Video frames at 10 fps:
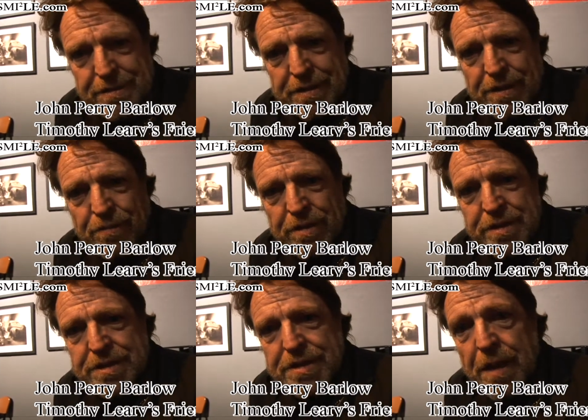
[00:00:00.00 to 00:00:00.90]
that
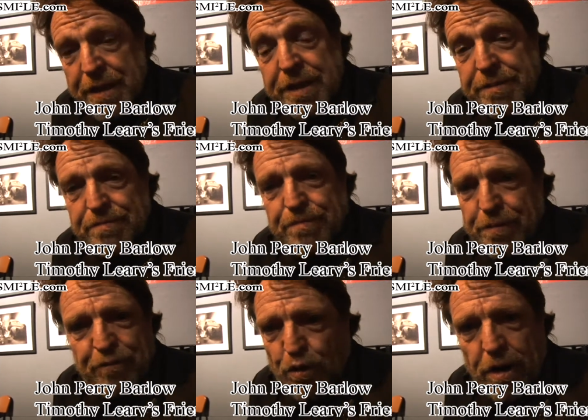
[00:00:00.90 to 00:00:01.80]
was, I mean,
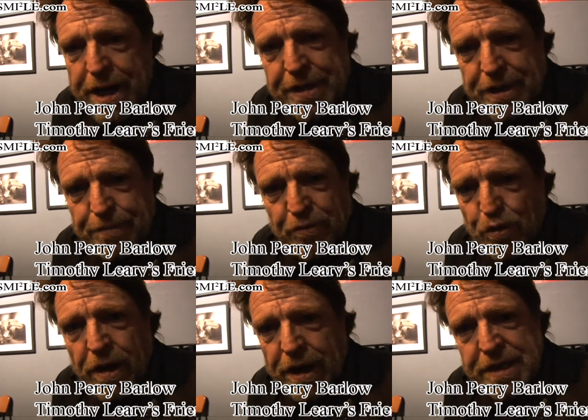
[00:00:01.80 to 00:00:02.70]
before anything
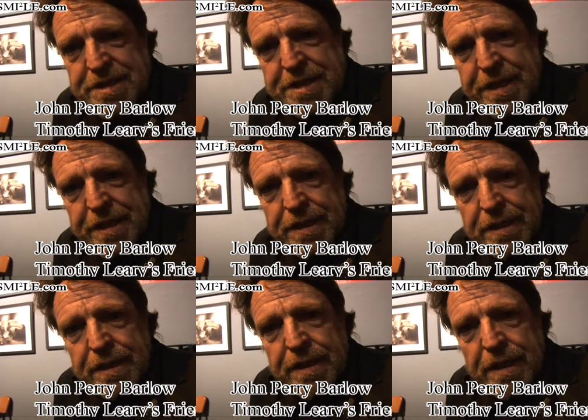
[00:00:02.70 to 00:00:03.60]
before LSD.
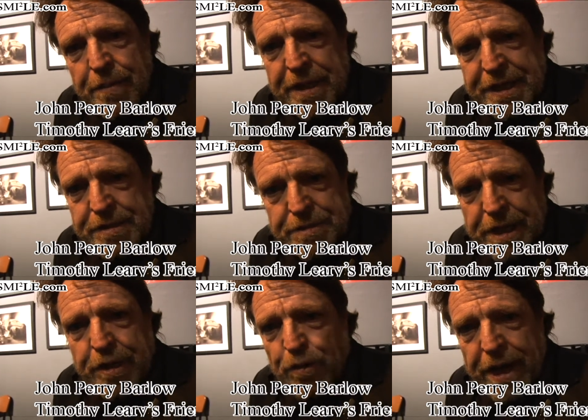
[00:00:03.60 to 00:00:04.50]
I mean,
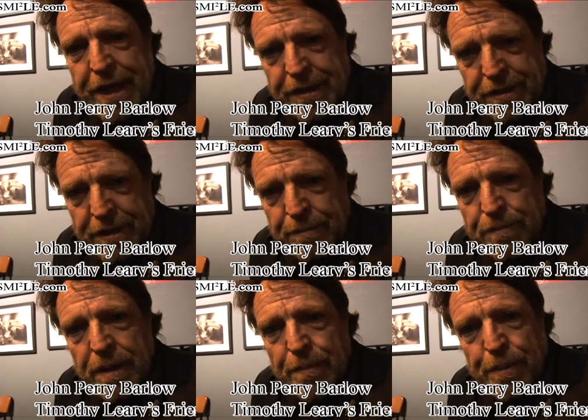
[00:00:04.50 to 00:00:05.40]
he, he created the
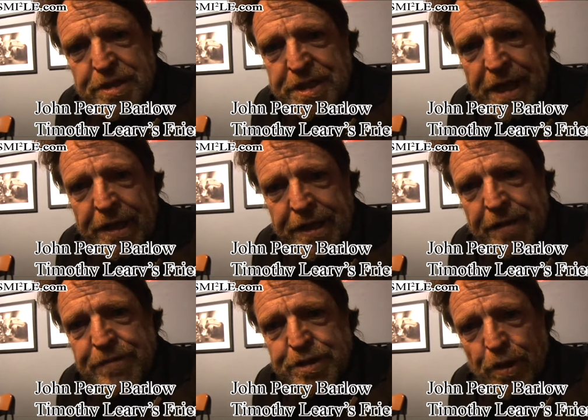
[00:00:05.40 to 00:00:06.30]
personality
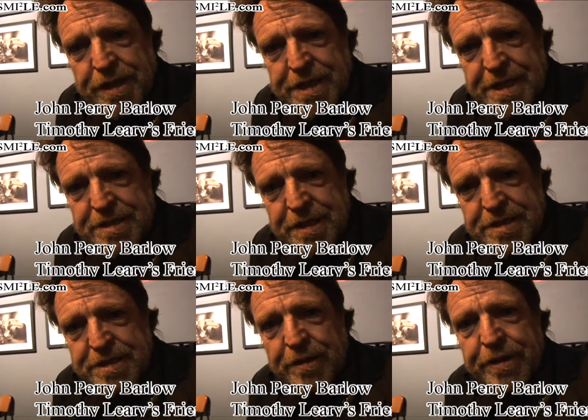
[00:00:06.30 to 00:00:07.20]
inventory test that
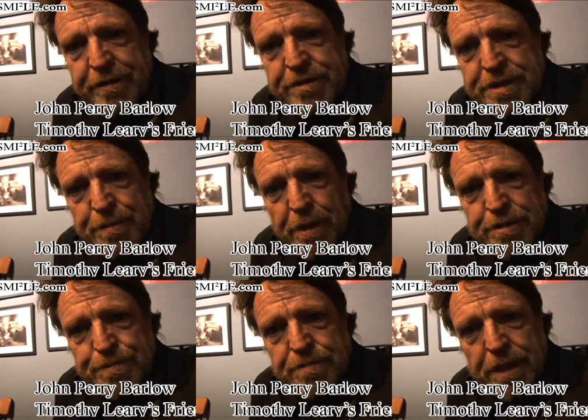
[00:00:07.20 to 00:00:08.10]
is still used in
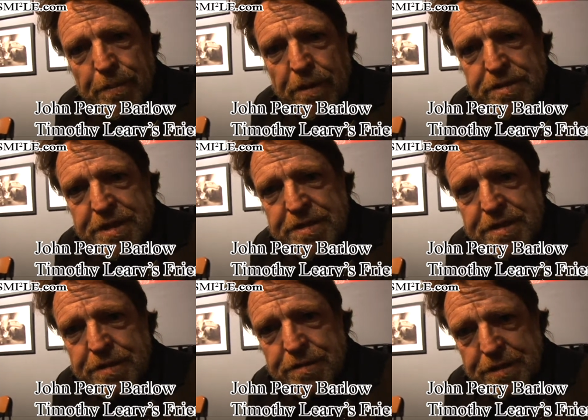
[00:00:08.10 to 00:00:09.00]
most in most
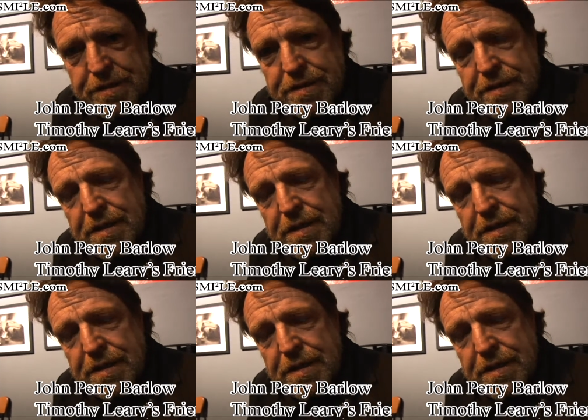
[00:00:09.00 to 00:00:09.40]
institutions.